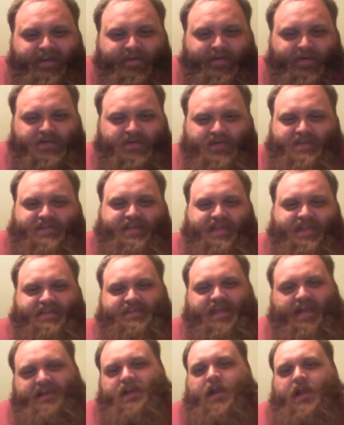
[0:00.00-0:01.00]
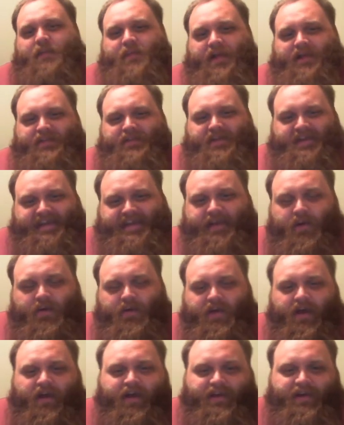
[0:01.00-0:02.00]
which was signed on by all the
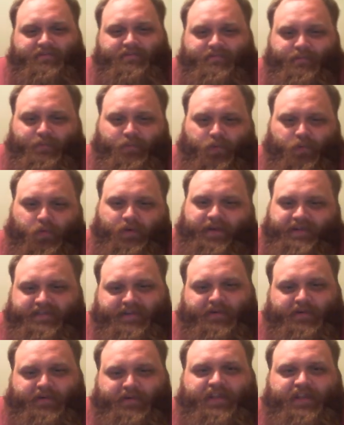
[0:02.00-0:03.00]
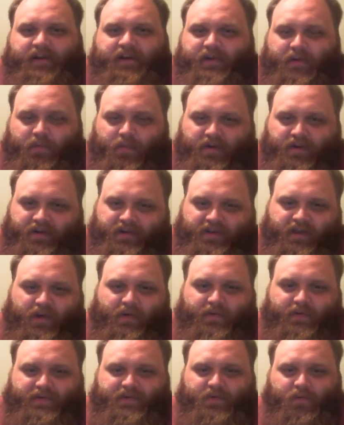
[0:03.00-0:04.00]
neocon pricks out there who wanted to
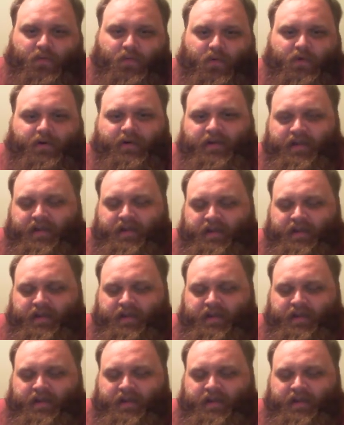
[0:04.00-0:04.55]
go into war,